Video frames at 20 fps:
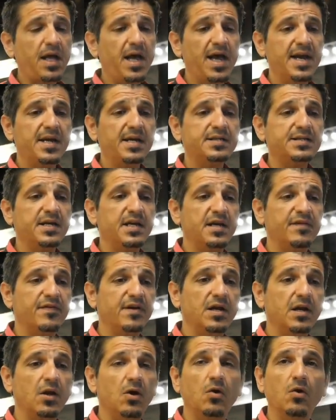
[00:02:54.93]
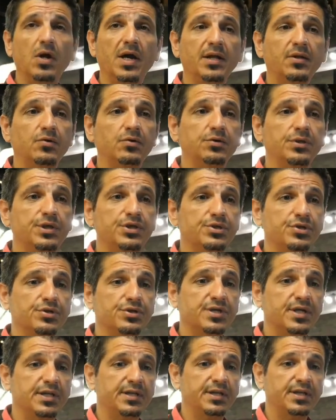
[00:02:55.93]
energy even in low light
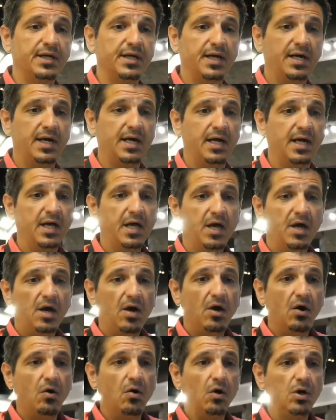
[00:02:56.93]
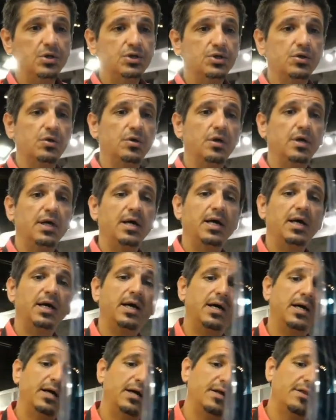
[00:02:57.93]
conditions, and also
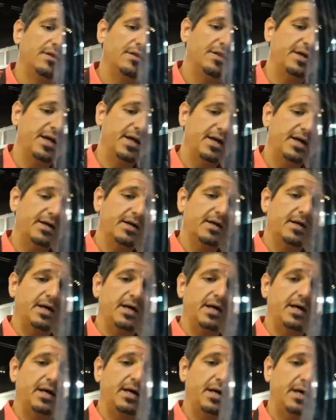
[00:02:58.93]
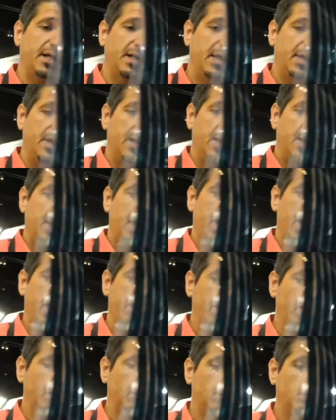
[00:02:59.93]
they are able